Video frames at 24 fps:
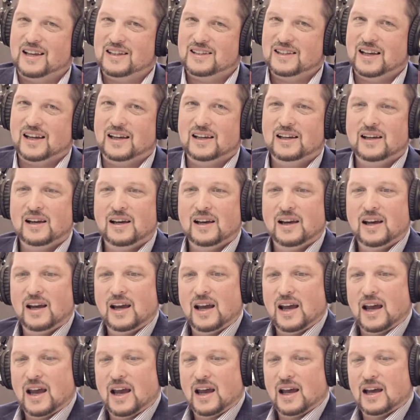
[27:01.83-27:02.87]
yeah, that casual. day.
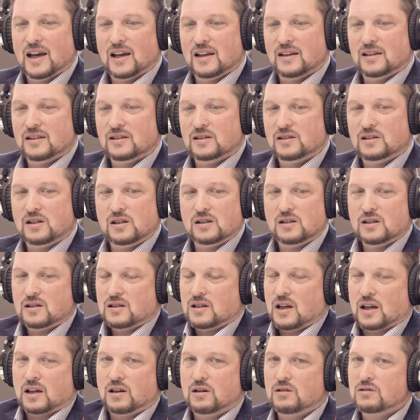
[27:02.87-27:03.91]
Yeah, and she's
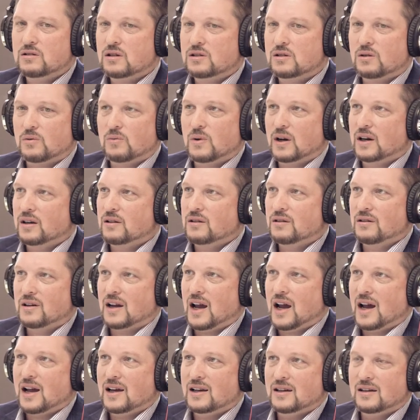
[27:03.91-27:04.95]
just like, "You're just a regular
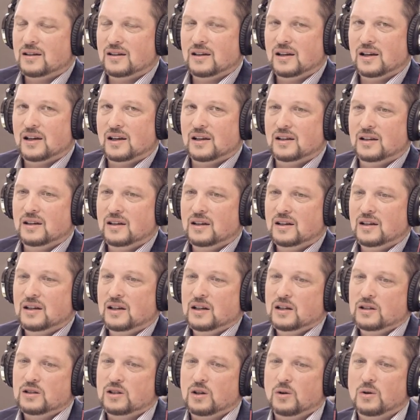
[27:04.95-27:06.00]
guy," and and
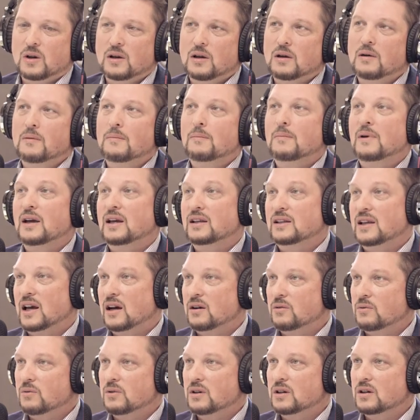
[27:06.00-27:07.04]
so it, it made
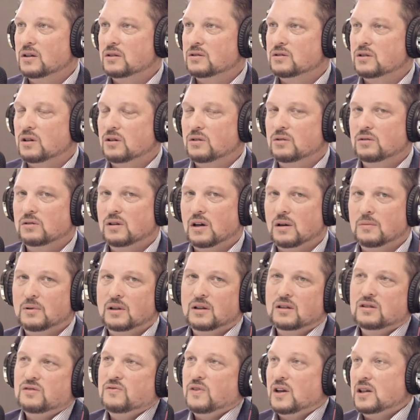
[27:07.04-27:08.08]
that real. So I mean,
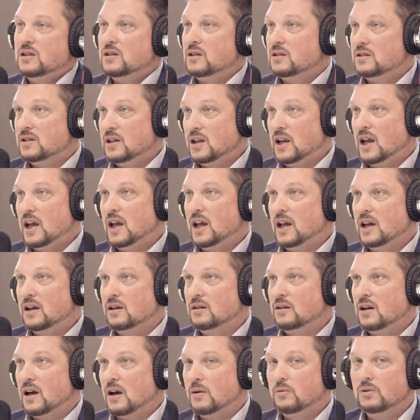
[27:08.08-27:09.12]
let's face it.
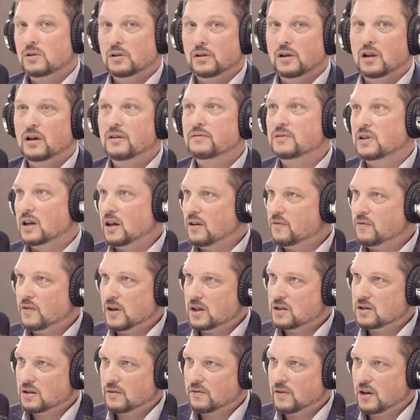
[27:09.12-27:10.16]
Today, I would love to get
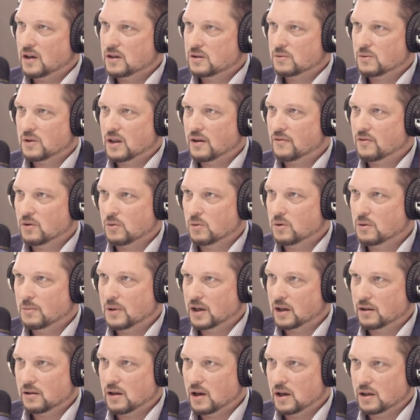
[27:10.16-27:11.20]
face to face with every one of
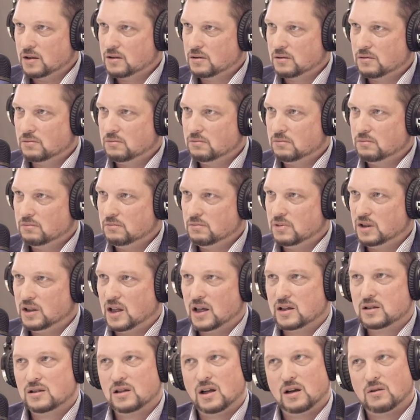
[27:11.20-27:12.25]
my clients, but
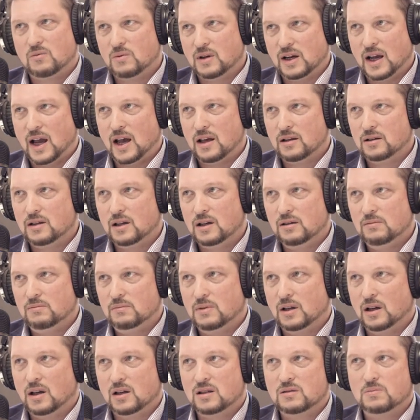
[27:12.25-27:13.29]
that's not reality
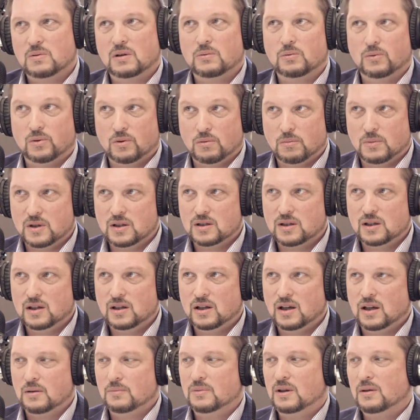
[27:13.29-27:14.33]
right. because people are
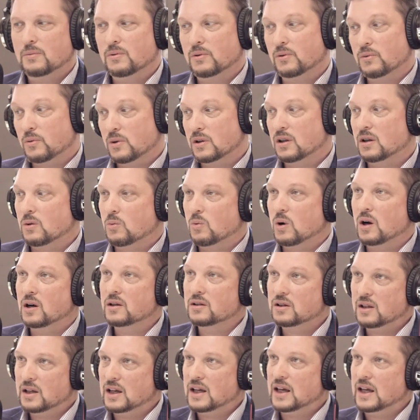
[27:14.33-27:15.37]
busy and people yeah. really
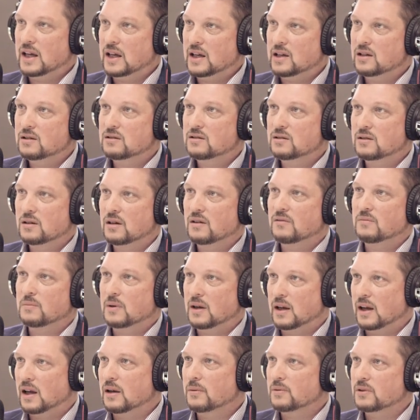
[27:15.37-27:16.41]
want the ease of
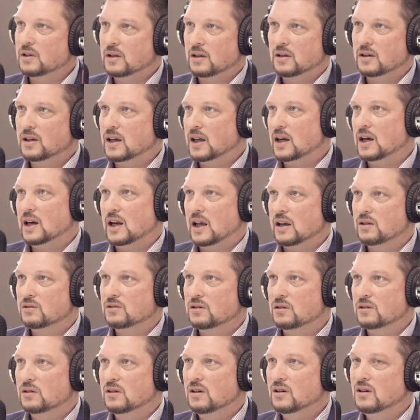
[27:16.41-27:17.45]
being able to get an
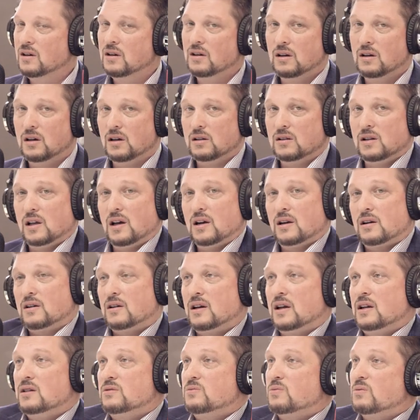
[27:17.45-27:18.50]
answer. A lot of
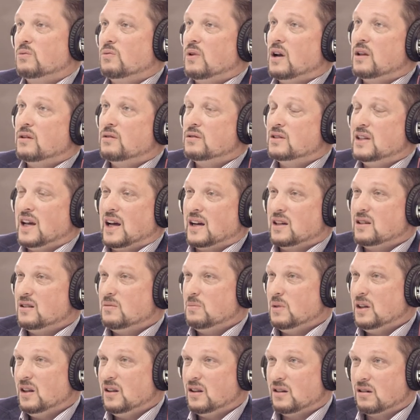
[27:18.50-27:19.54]
clients would rather text
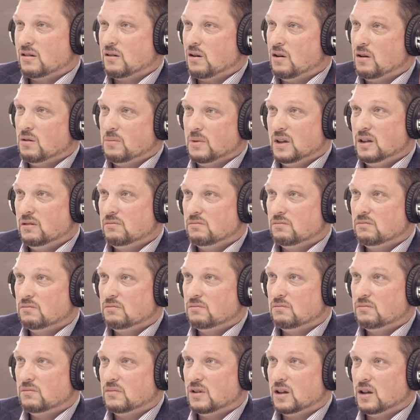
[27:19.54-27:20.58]
me than call me
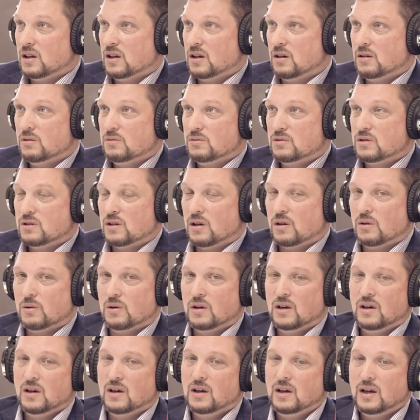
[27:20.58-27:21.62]
Yep. You know, so,
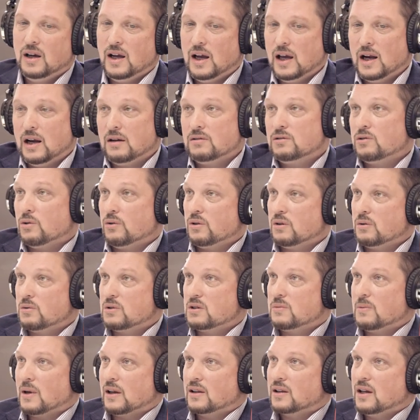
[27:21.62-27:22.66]
and I totally
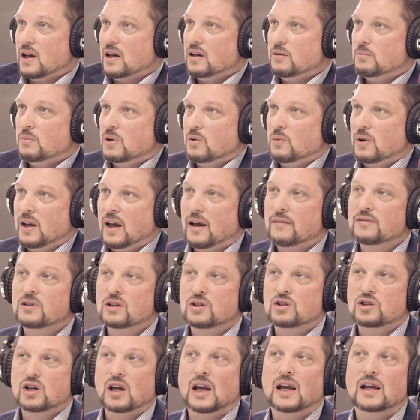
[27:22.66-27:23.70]
respect that. But we have to
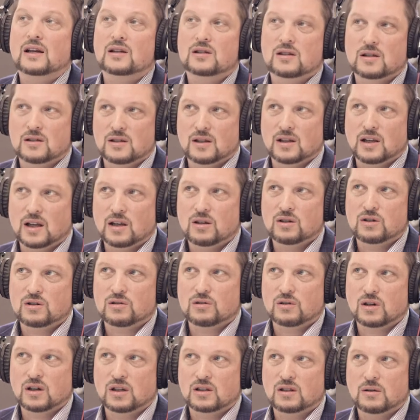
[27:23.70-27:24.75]
change as an
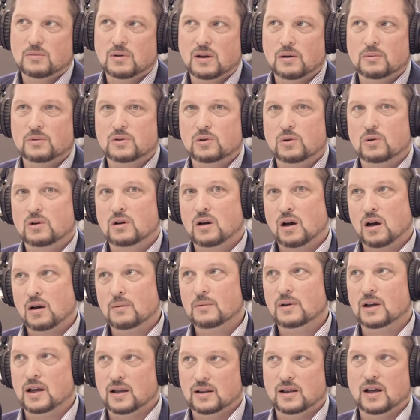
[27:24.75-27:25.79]
industry to be able to
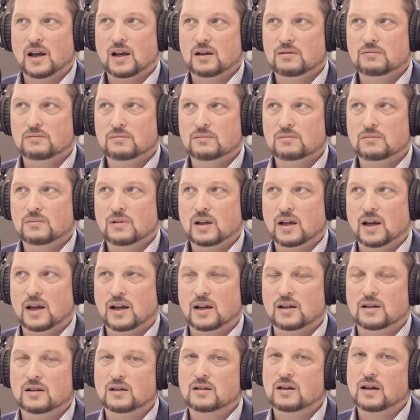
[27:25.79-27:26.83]
accommodate that.
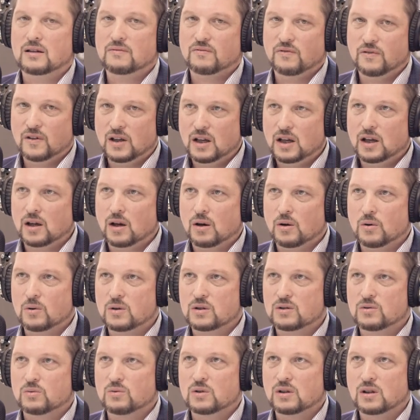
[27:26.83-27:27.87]
And video
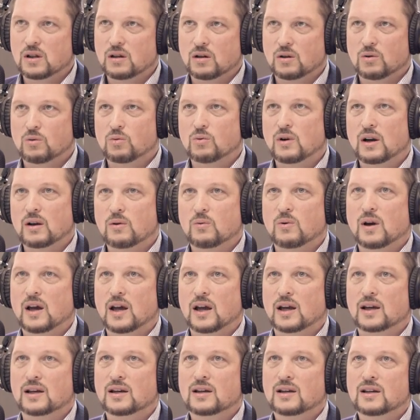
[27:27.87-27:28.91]
is really a great
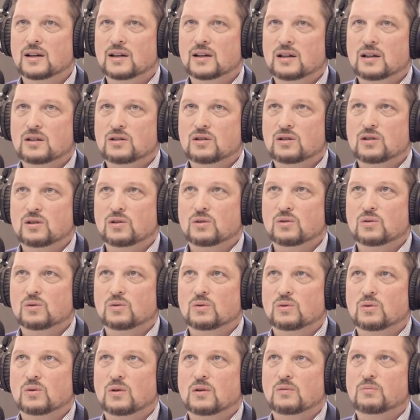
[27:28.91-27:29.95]
way
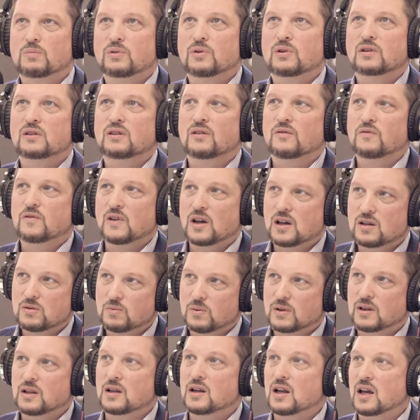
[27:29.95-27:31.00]
to put the face
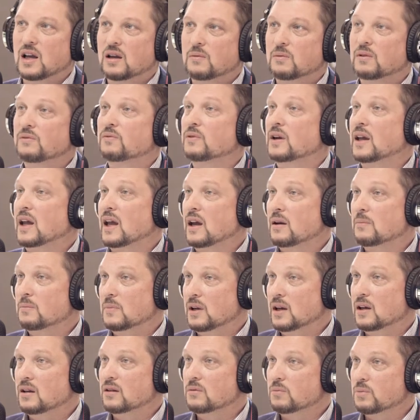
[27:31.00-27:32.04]
with the name if we can't
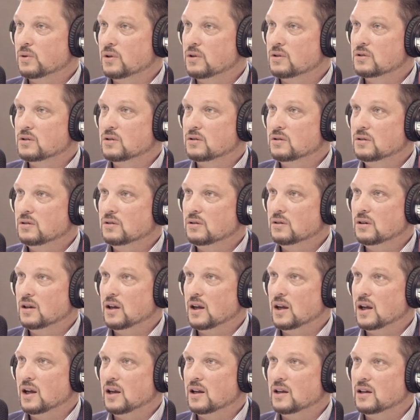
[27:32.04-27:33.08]
meet in person.
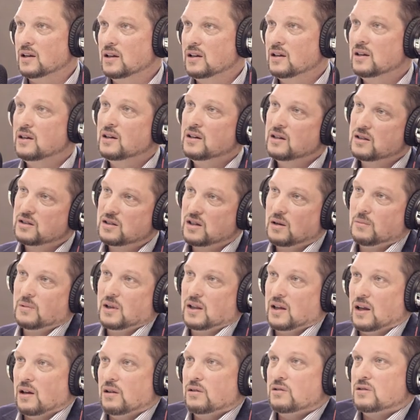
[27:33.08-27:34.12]
And some of
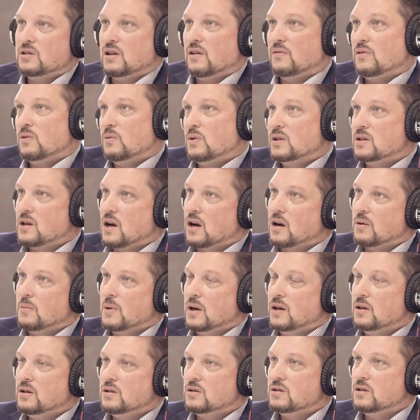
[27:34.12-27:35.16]
the other stuff that we talk
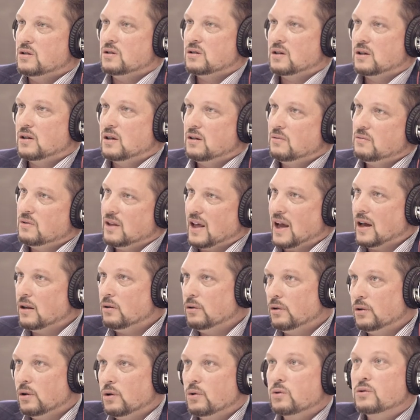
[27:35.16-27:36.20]
about is just that
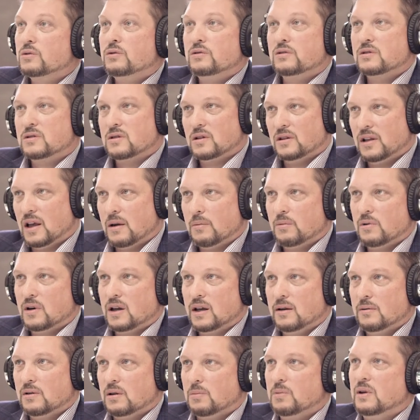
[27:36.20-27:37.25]
local
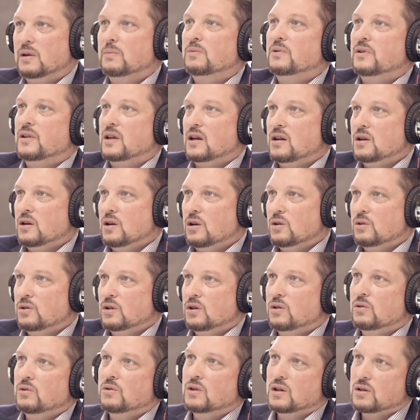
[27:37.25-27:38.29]
celebrity, the people that know
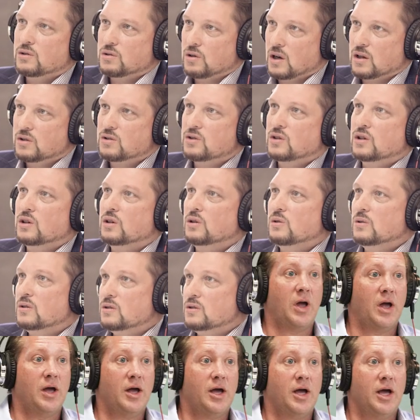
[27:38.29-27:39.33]
you, that trust yep. you,
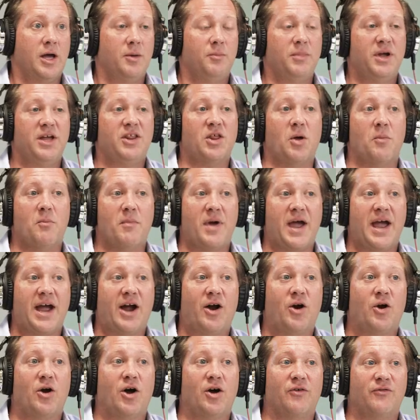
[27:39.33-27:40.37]
share your Be the
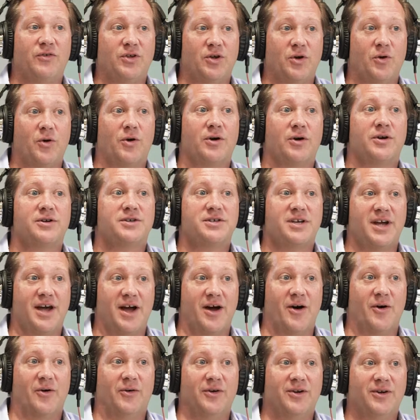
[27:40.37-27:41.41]
information. Mayor of your
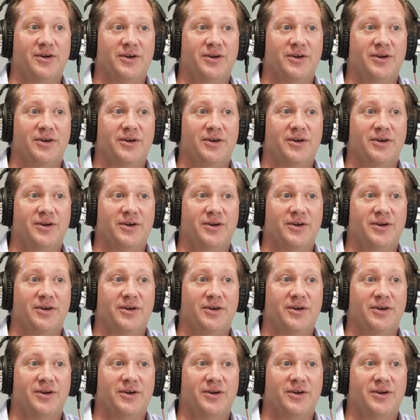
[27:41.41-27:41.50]
town.